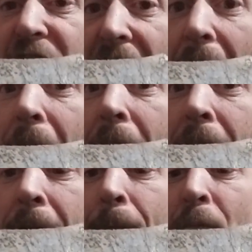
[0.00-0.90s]
there,
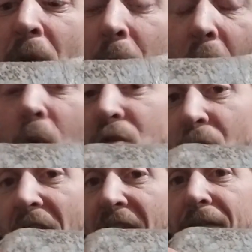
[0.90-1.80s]
but it was
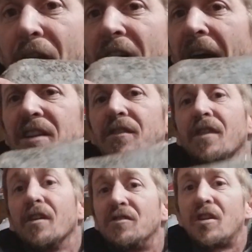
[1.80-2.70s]
right on the very edge of
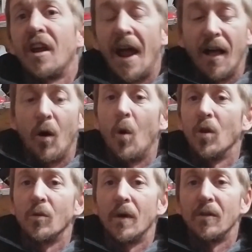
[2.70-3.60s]
the canal
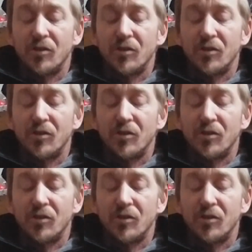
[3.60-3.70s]
hole that we were